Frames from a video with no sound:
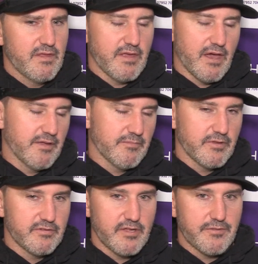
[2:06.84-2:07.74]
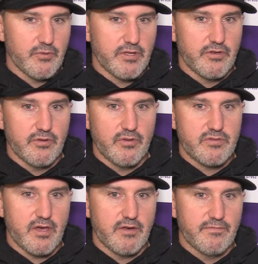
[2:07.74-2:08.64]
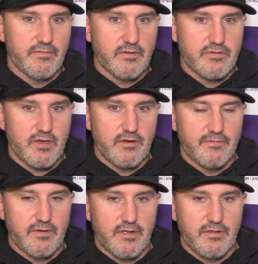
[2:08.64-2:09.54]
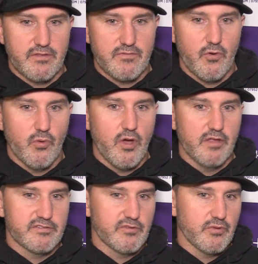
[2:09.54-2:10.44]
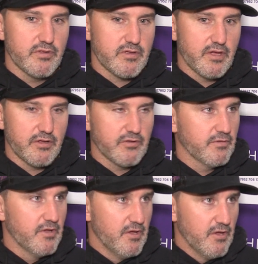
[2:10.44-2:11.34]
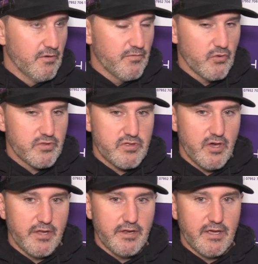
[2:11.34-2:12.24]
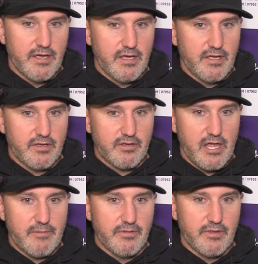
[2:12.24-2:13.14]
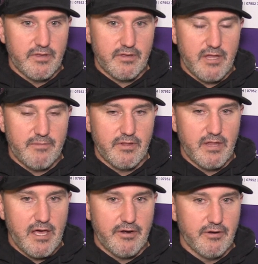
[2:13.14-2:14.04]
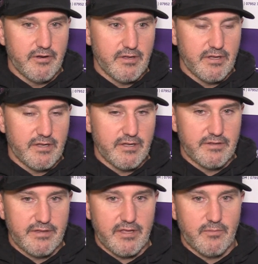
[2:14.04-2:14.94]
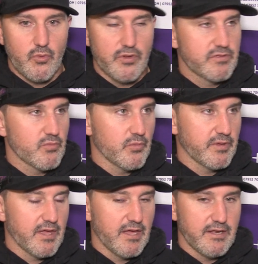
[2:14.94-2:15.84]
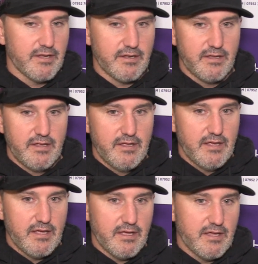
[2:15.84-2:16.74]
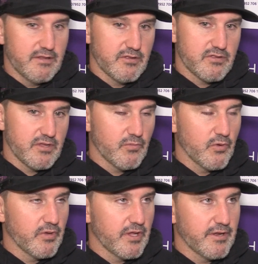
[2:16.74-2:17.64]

Yeah, I mean, there's nothing we can do outside of outside of uh, these four walls. So we just kind of focus on uh, climbing the climbing the ladder and, and, and, taking points where we can, and and just seeing where.